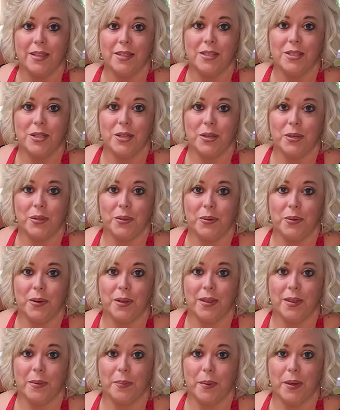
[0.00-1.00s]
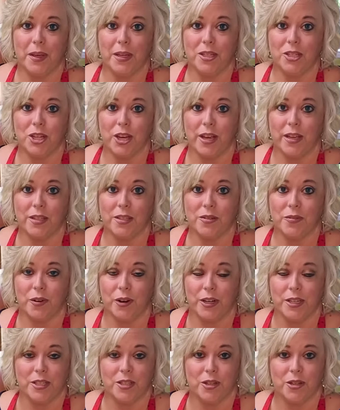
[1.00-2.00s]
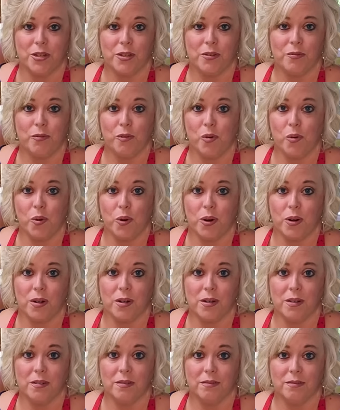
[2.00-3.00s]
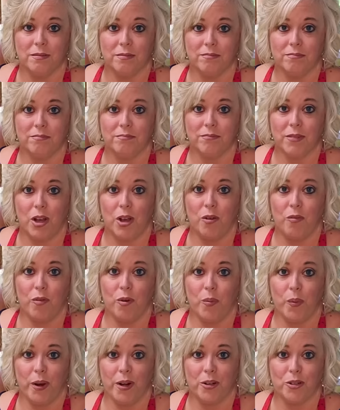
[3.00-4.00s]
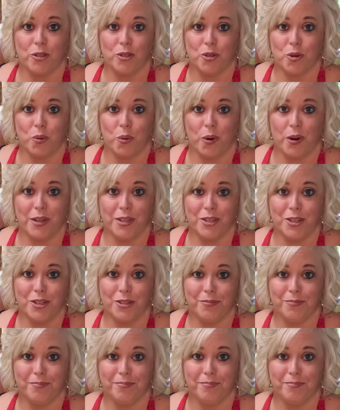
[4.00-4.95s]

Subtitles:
to the big chest freezer for overwinter storage.